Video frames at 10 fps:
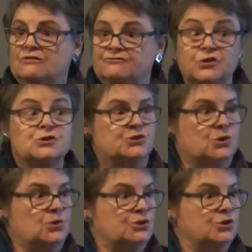foot
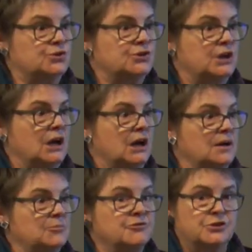soldiers
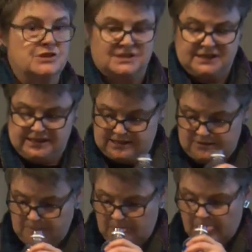um, for the season.